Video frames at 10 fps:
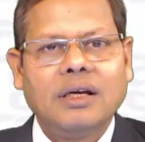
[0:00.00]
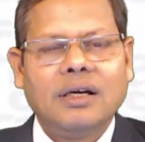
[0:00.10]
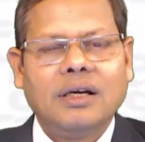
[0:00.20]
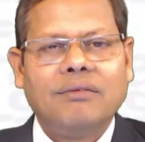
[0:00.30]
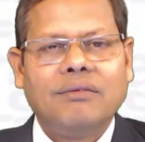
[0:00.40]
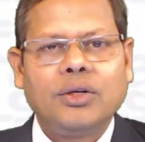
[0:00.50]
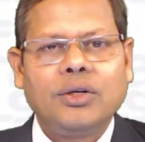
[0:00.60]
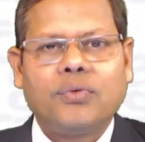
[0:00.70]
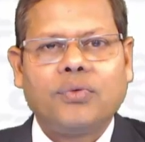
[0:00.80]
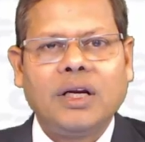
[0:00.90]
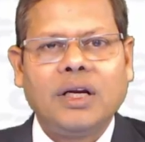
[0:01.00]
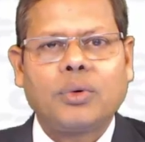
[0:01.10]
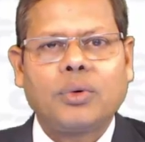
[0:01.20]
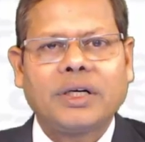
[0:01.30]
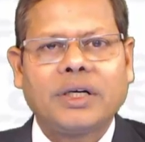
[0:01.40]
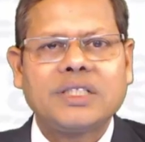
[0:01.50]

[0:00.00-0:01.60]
When your final product is